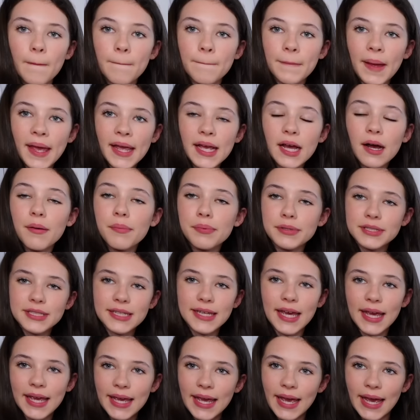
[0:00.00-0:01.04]
Makeup,
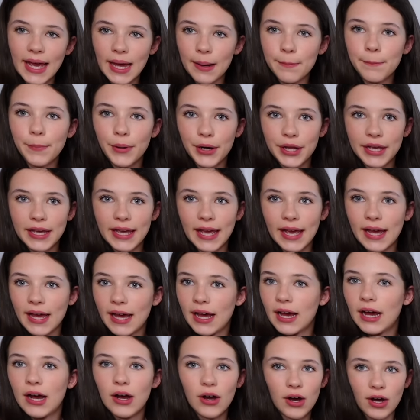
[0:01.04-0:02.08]
skincare, and body
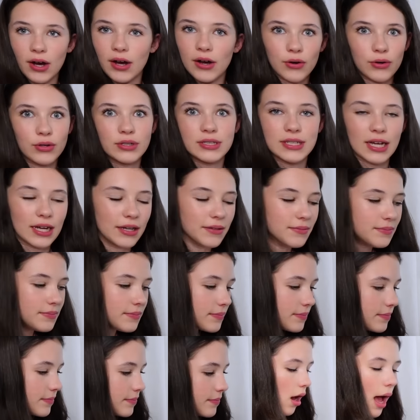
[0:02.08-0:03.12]
care are all done.
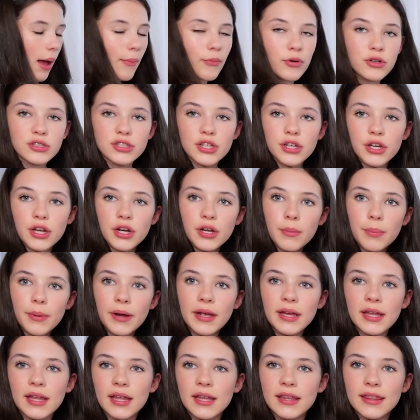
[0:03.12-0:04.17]
I'm also going to
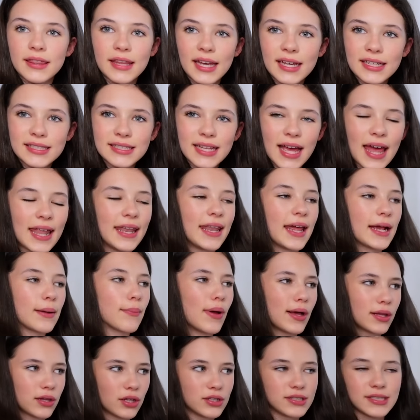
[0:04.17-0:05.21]
bring this and like
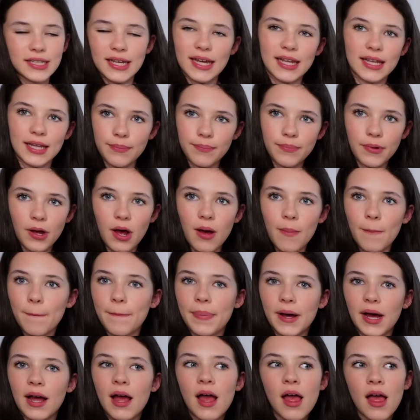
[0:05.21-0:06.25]
my Glossier lip balm,
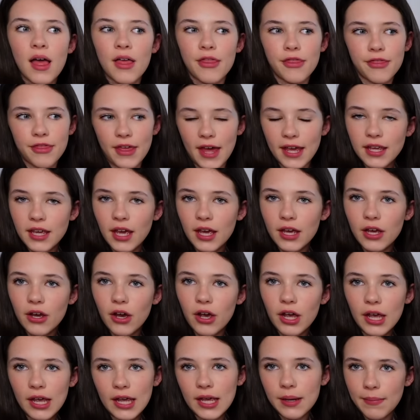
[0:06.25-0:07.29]
but they can
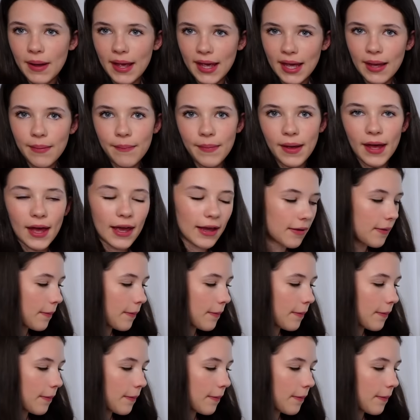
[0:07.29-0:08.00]
go in my handbag.